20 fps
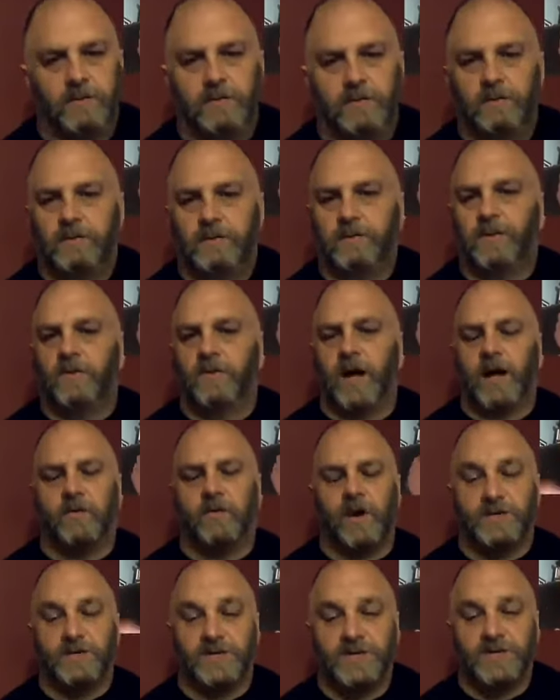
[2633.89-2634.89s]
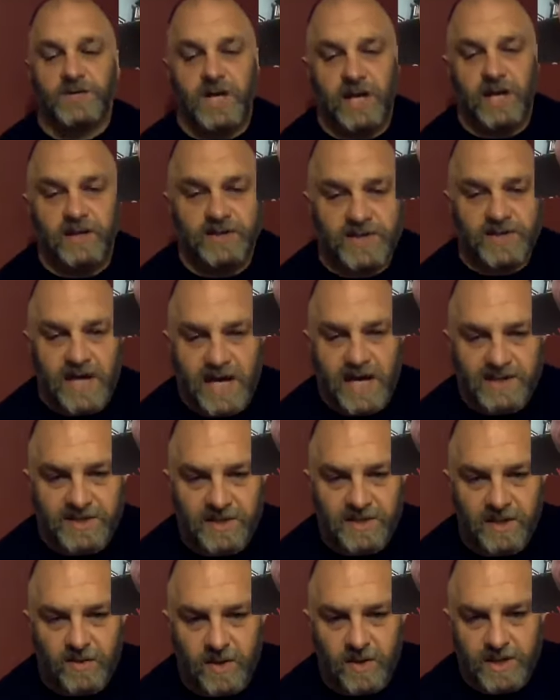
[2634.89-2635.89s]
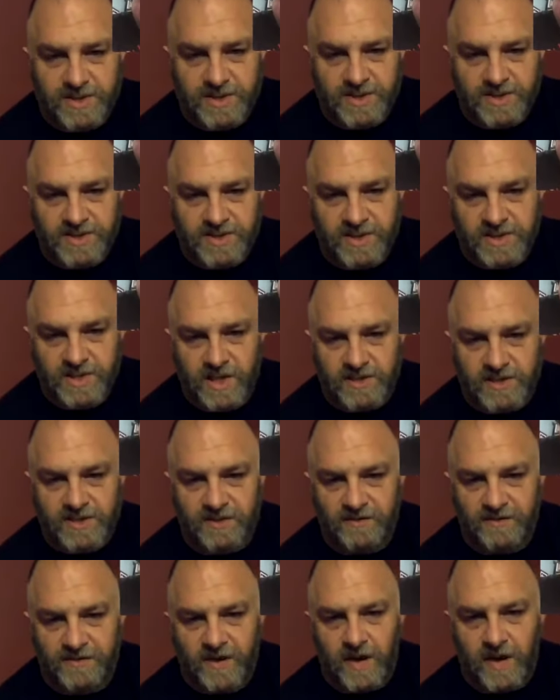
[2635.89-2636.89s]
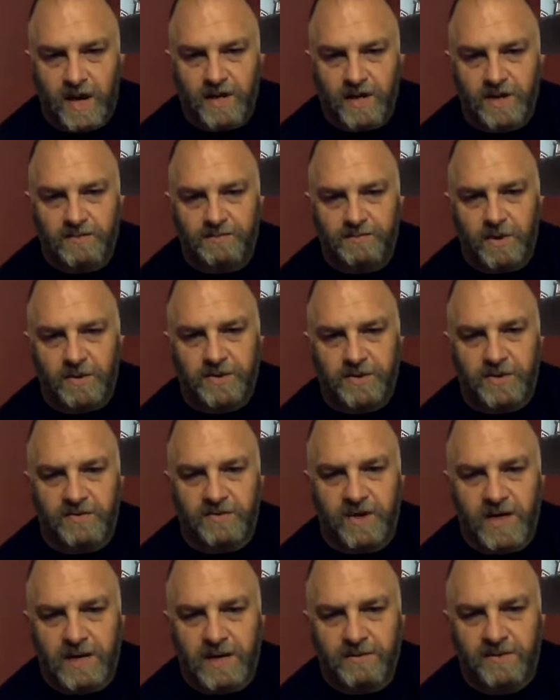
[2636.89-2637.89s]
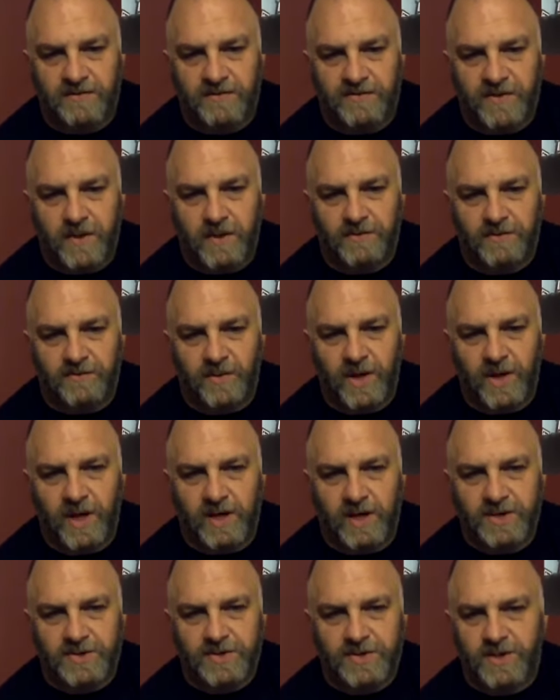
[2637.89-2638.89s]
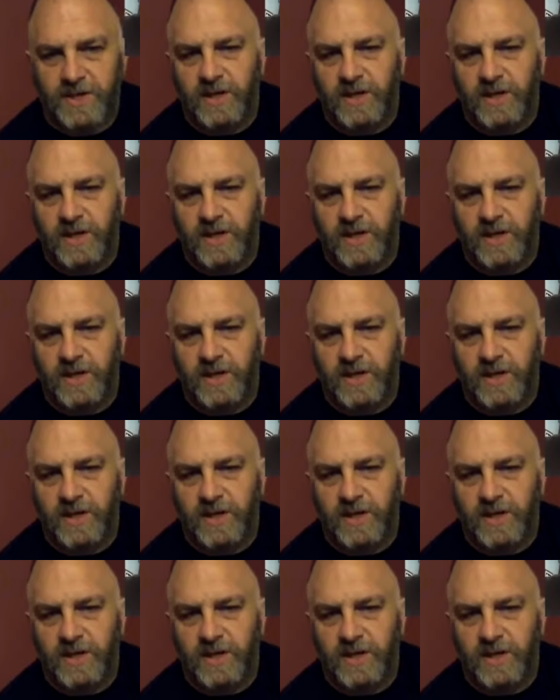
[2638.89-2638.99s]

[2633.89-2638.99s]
Great question. Shane's asking questions, discussing fear. How do you both overcome the fear of re-injury?